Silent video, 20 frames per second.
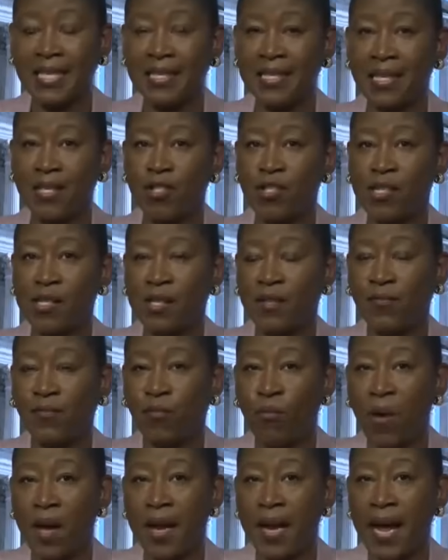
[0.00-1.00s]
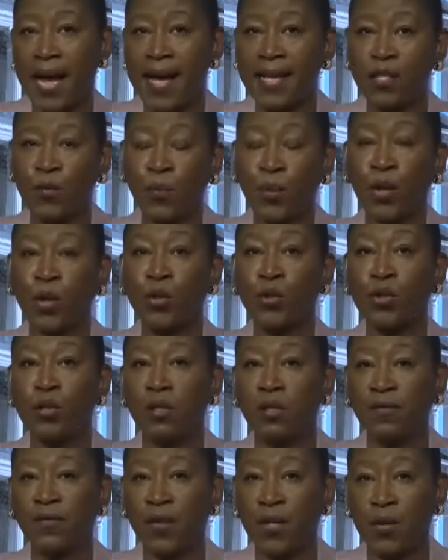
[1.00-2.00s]
such that if one has
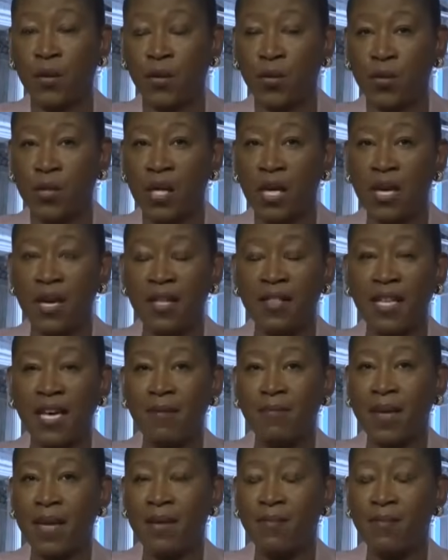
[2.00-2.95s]
personal views that may